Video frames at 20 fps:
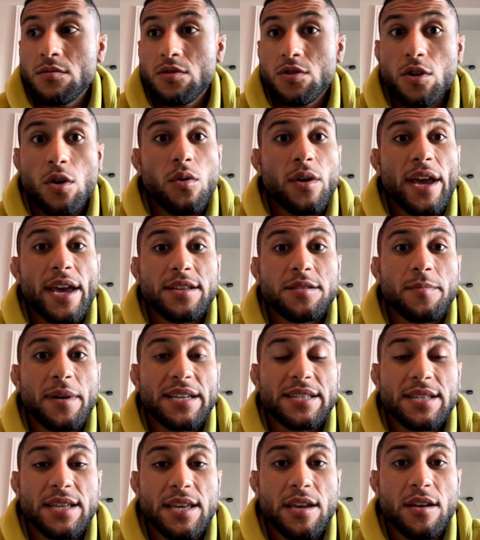showcase
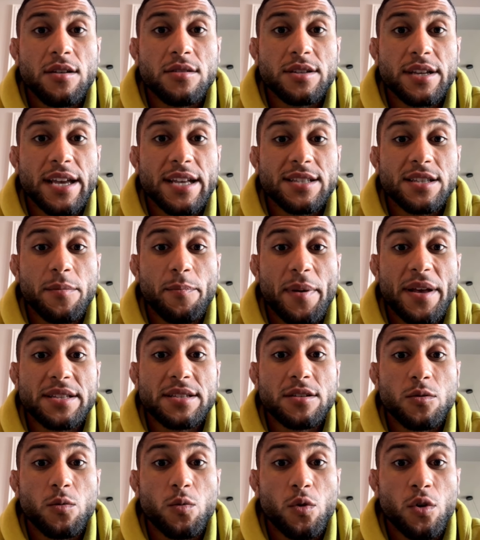my skills against the
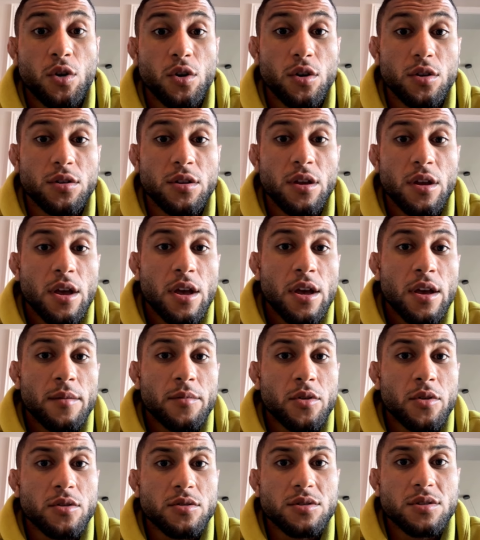best in the world,
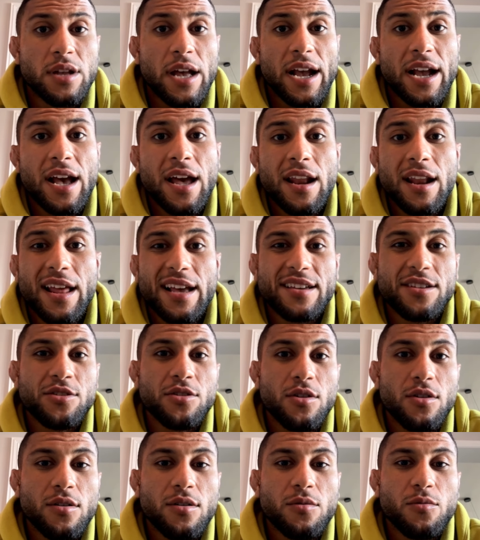because I kind of like, you
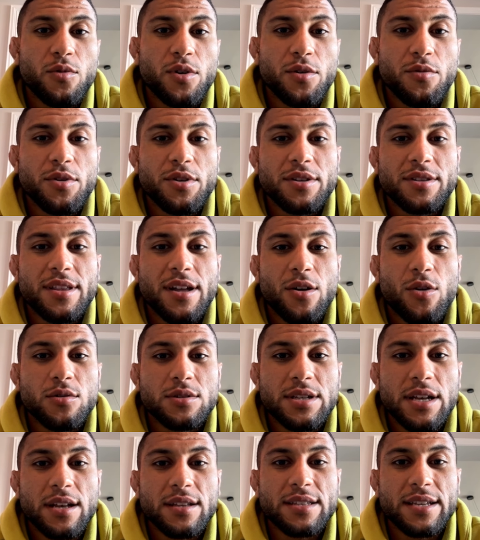know, we were at the
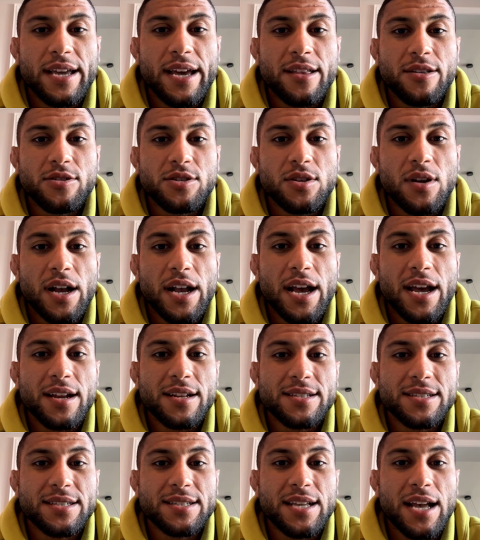hotel together, so I
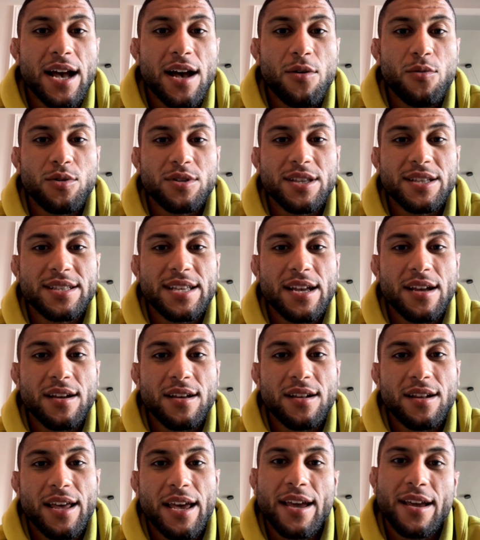kind of saw what the te
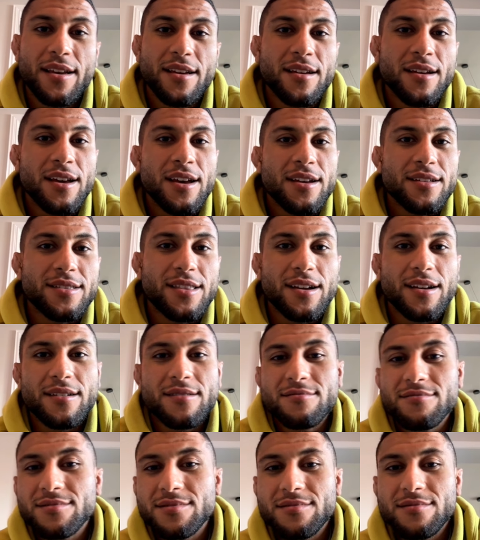uh, like the
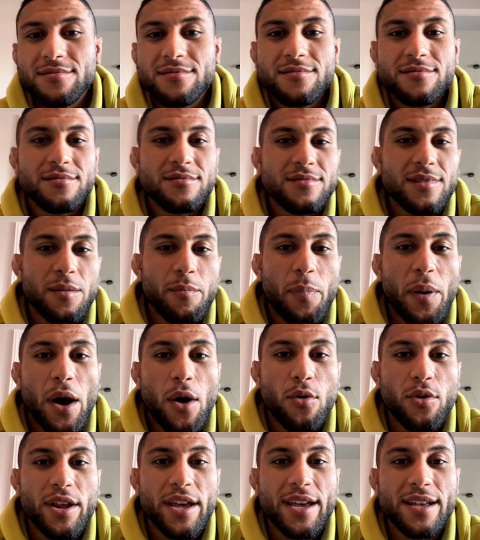
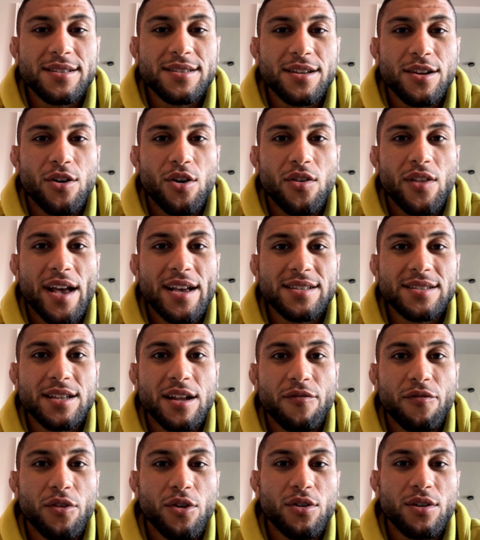opponents and all that
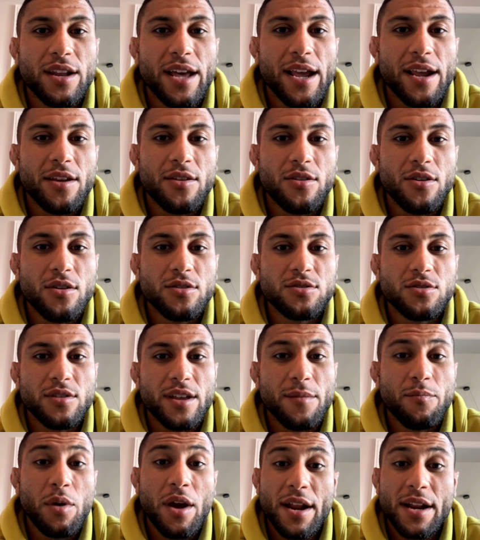stuff looked like, you know. So
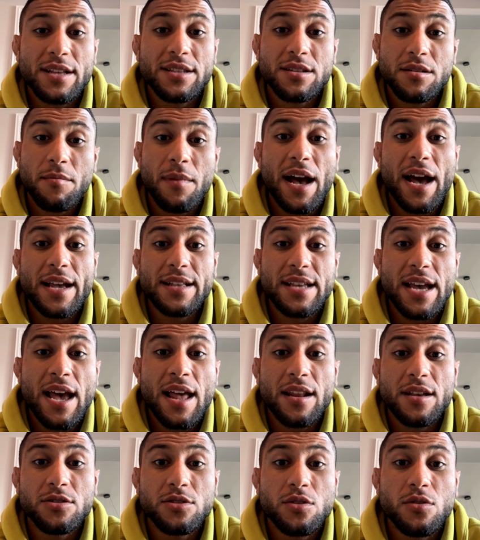they brought in some high
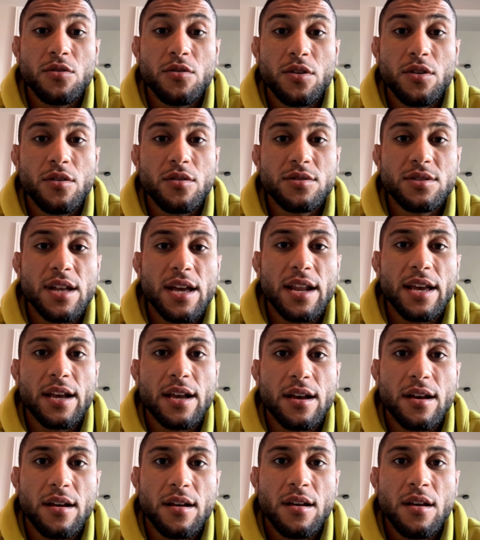talent too, you know. It's not
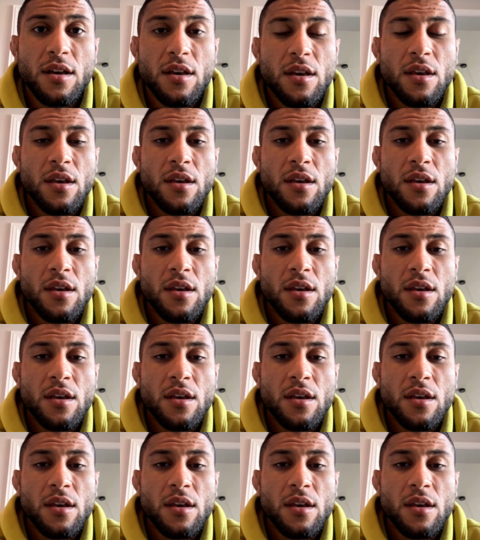like a,